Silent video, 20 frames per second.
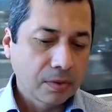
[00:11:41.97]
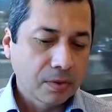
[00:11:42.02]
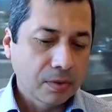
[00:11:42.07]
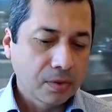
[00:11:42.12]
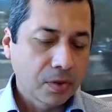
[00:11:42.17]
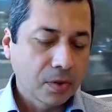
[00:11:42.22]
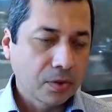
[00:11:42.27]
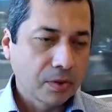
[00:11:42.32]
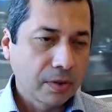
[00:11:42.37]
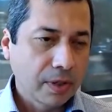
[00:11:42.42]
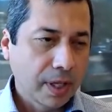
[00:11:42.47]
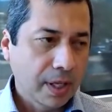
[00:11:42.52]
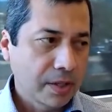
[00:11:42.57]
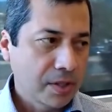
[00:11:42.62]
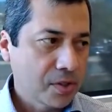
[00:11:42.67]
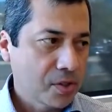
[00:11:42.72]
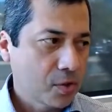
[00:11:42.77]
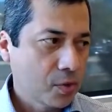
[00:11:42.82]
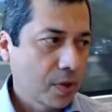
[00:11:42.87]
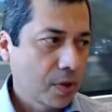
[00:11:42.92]
children
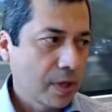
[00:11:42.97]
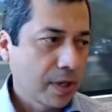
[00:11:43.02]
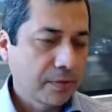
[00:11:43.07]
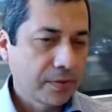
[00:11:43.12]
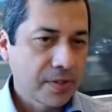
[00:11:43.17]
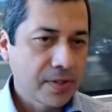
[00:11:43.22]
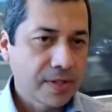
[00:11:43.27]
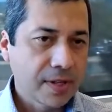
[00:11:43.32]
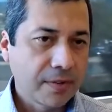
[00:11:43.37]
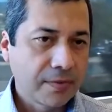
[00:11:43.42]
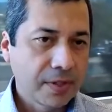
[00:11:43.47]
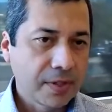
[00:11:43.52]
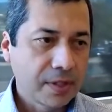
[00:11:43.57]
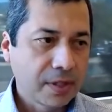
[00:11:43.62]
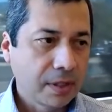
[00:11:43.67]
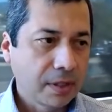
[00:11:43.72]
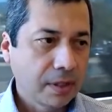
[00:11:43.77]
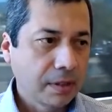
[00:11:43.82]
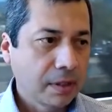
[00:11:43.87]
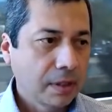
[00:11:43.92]
ages 12 to
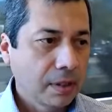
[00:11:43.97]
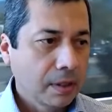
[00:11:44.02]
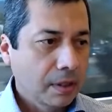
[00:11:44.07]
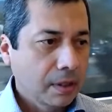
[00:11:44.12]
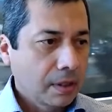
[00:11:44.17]
17.